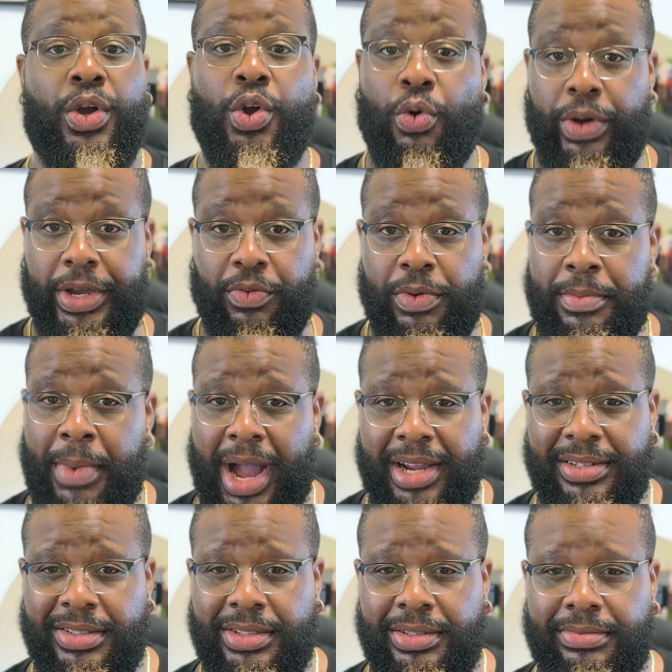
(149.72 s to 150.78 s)
Quick
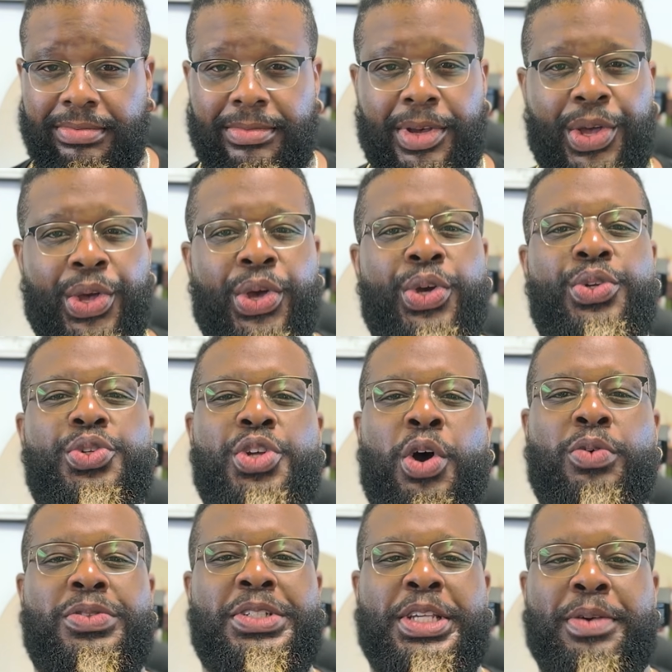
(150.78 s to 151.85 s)
reminder,
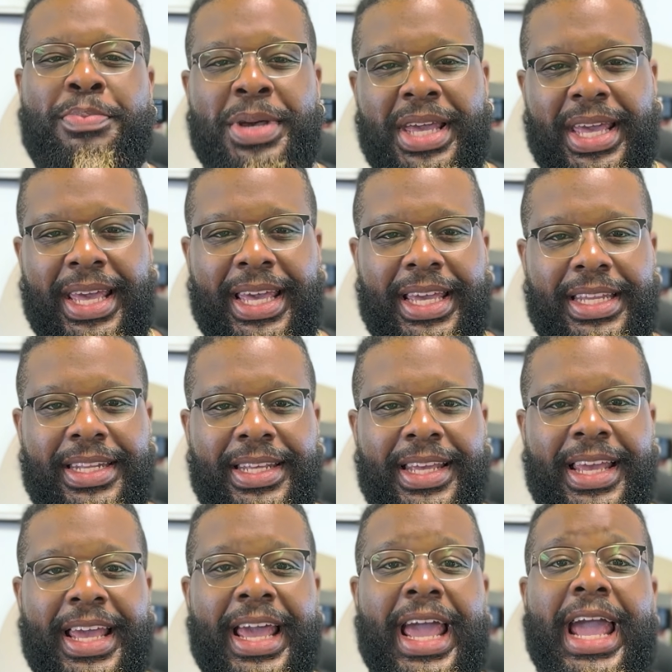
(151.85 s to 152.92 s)
don't skip ahead.
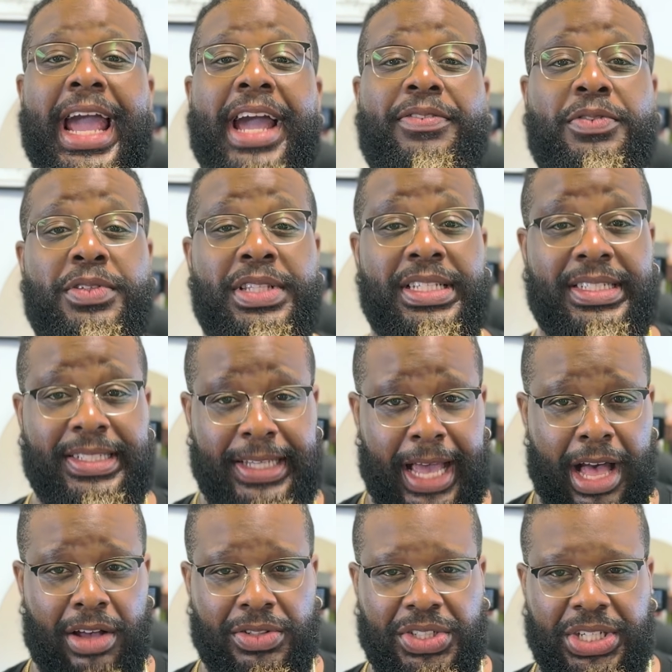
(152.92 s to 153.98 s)
After this
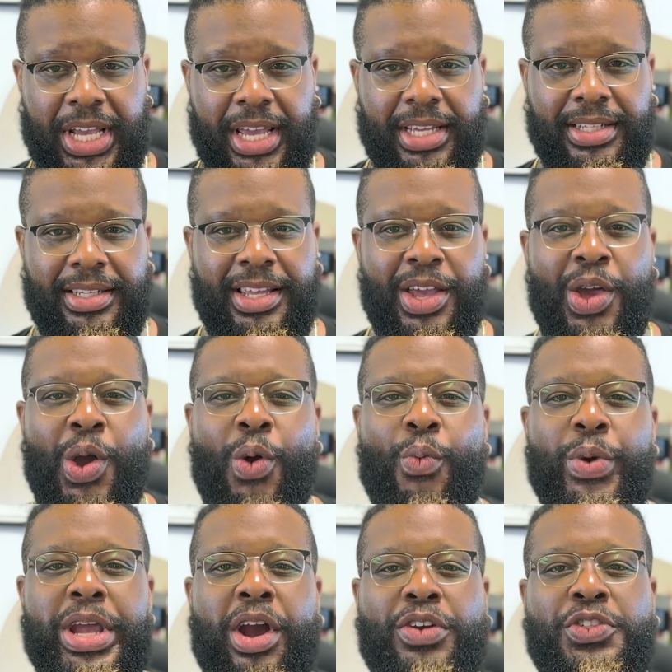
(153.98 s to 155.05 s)
towel check,
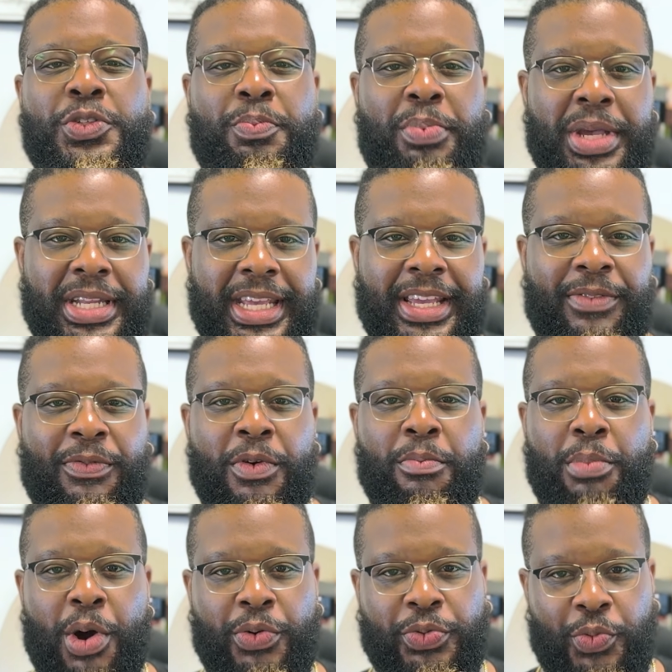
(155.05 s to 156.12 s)
we are spinning for
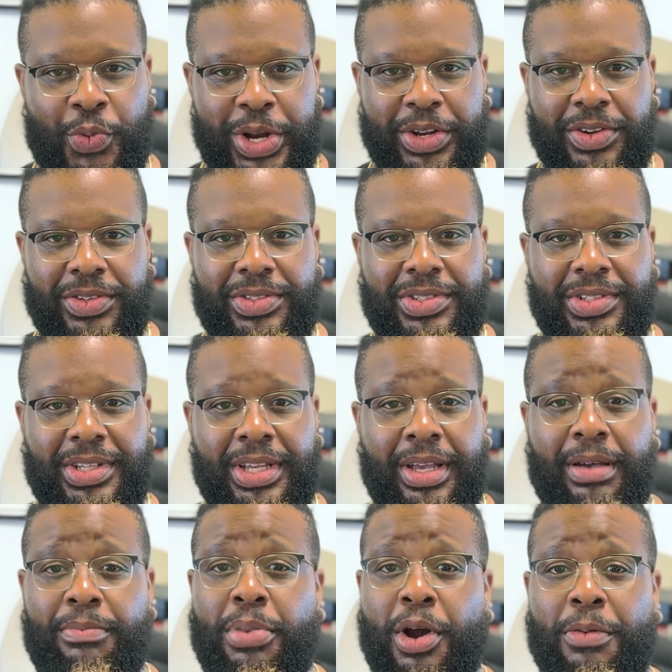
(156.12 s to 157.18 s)
both winners,
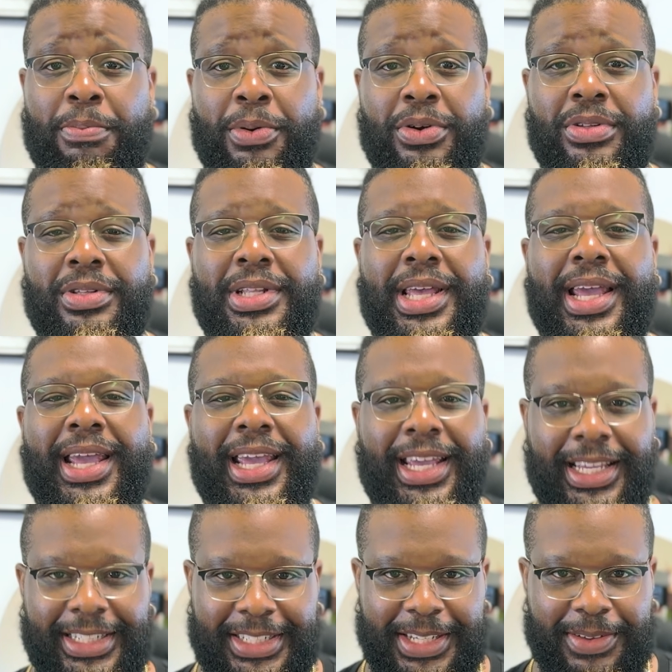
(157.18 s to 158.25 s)
purple
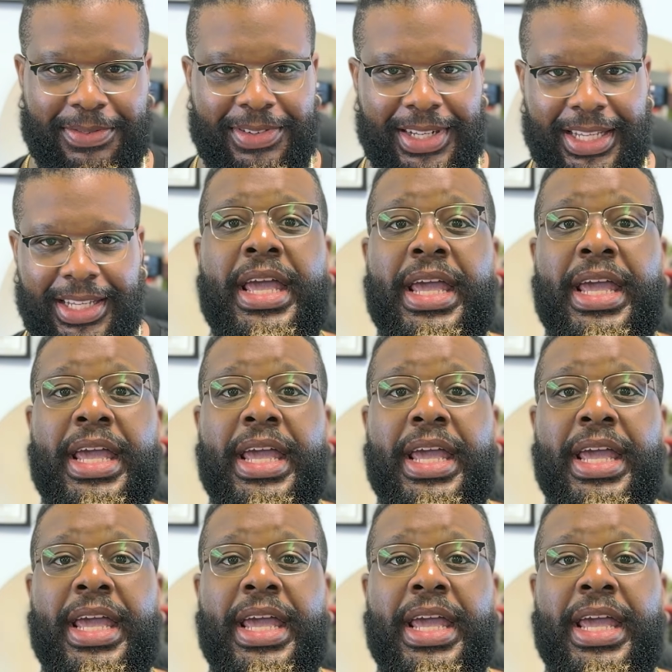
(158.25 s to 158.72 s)
and Tiffany.